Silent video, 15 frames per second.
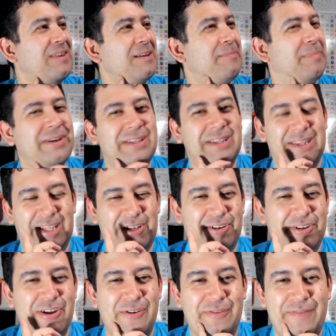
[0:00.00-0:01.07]
But little
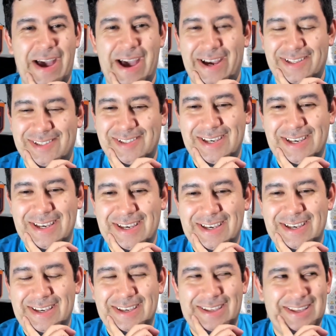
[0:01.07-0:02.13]
known fact,
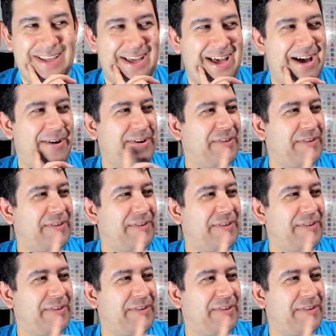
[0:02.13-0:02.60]
out